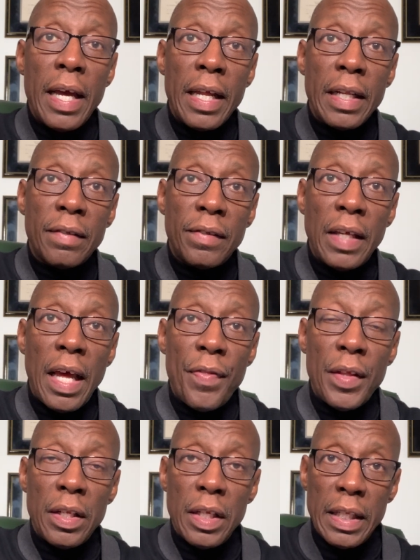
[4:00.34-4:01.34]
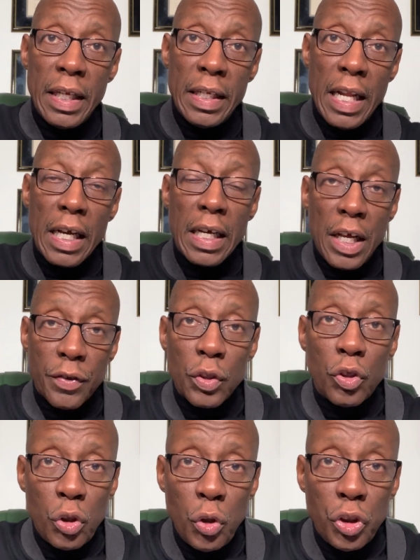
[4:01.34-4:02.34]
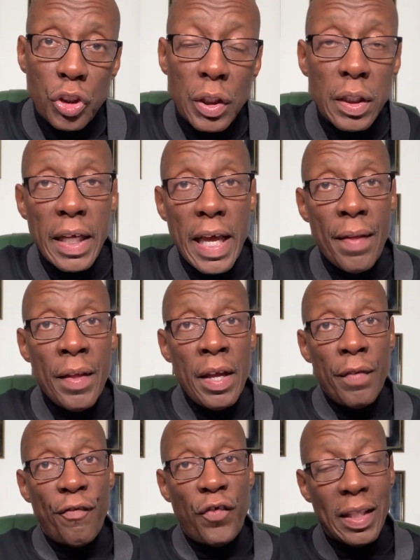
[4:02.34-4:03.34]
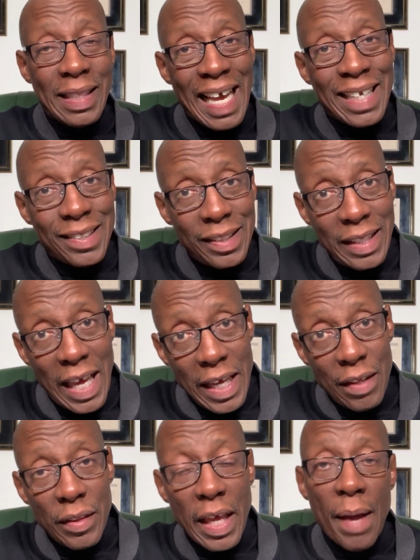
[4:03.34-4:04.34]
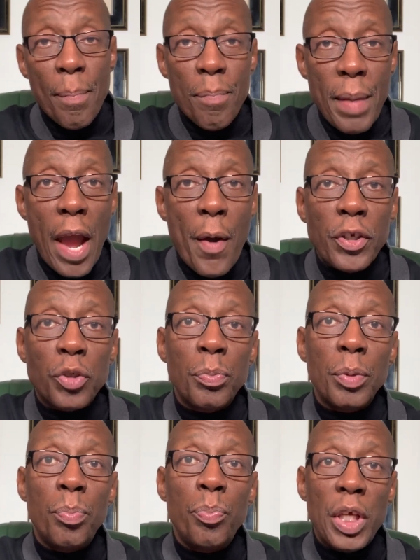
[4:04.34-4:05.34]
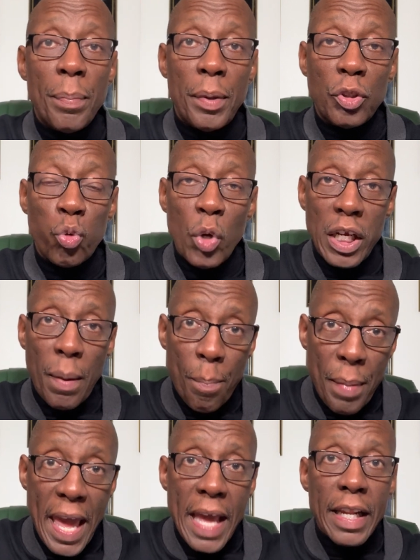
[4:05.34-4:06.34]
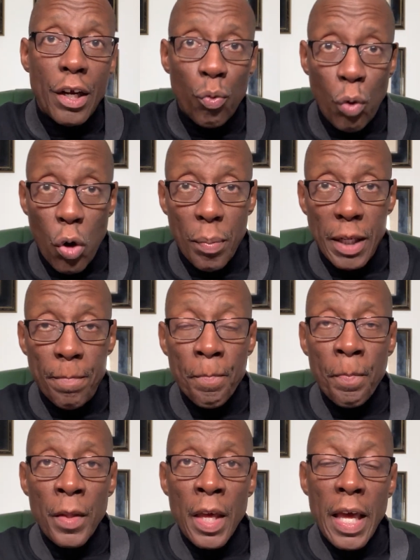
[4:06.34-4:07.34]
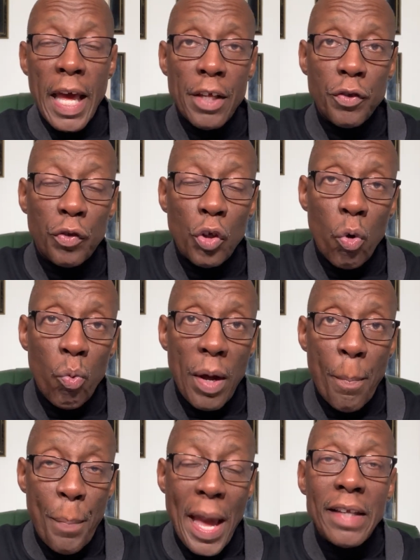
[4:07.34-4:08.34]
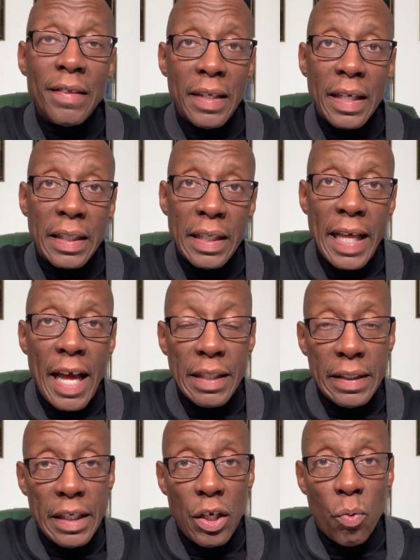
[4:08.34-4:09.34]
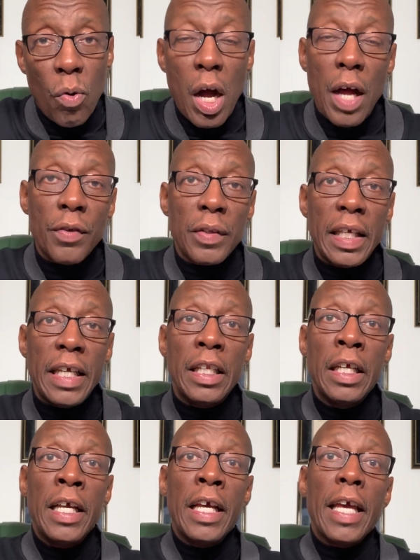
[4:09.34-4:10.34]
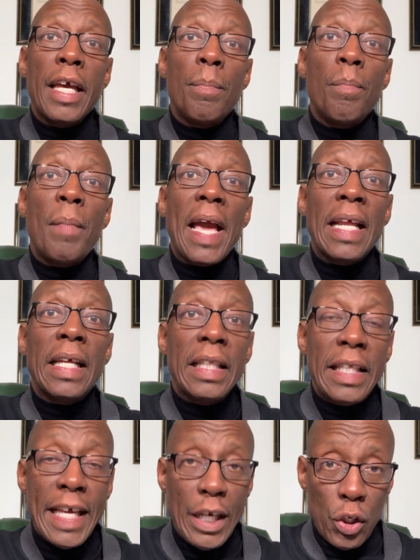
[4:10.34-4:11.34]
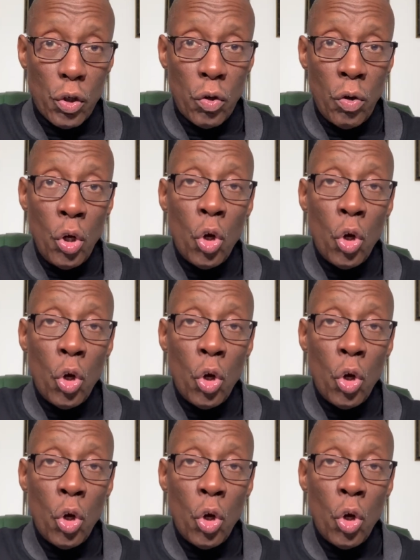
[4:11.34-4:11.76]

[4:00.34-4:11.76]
had said that in their constitution that for that state that marriage would be between a man and a woman. And so what basically that did was it made illegal,